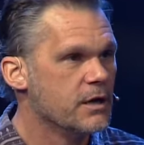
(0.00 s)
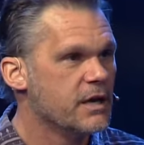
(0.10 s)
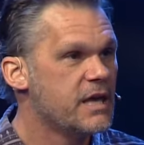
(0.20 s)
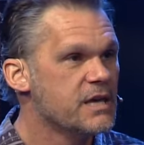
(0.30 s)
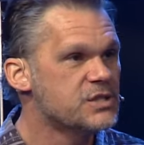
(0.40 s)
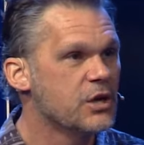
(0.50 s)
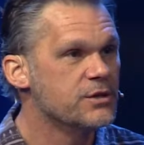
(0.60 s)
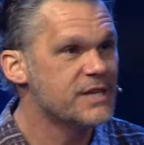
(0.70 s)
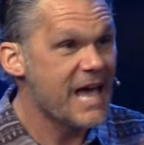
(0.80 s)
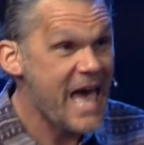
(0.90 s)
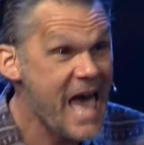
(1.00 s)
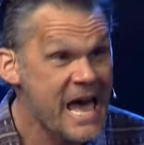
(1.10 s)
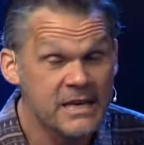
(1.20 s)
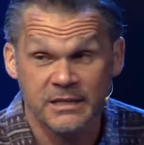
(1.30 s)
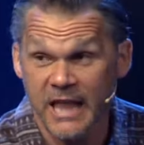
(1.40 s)
He is here to
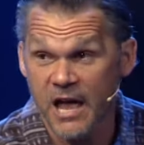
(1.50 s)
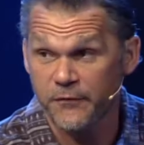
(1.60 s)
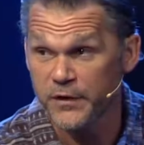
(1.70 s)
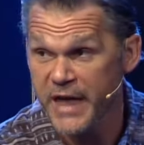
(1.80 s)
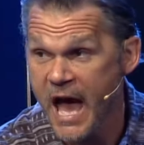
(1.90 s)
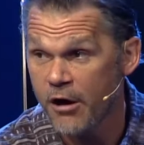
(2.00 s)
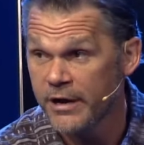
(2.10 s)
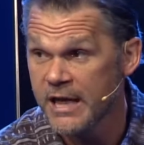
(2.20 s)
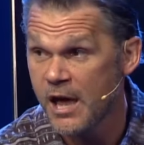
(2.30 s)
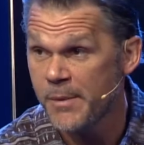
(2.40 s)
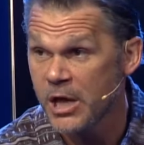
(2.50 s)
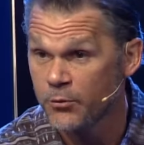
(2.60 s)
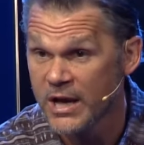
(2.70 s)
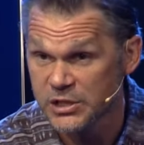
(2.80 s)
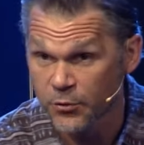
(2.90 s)
end life without him
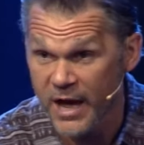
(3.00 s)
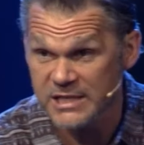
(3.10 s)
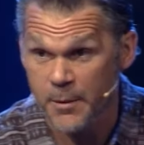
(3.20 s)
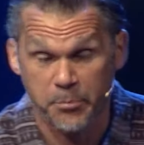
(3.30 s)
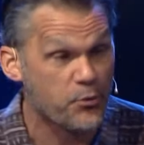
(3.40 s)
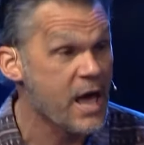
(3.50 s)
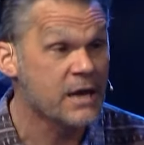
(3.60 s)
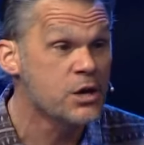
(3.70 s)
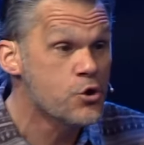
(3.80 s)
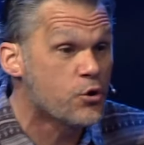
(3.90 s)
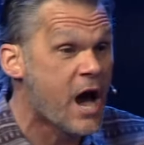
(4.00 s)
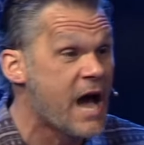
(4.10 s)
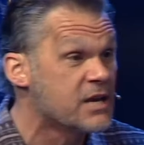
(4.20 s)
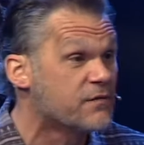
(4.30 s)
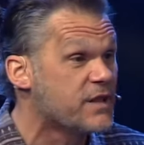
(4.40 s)
and resurrect a brand new
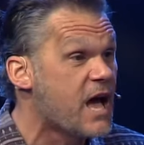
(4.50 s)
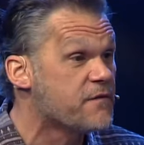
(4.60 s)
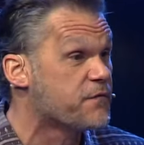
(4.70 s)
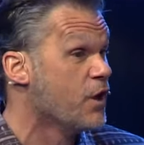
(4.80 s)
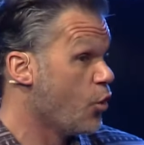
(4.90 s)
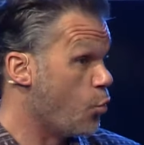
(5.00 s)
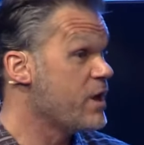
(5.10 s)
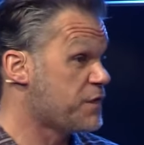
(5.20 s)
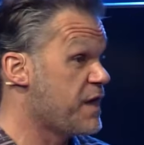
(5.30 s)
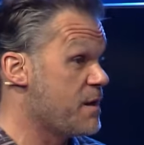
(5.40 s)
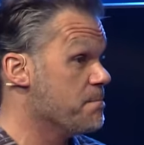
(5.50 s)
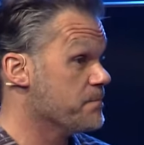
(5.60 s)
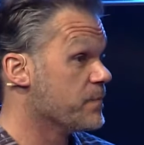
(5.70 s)
kind of life with him.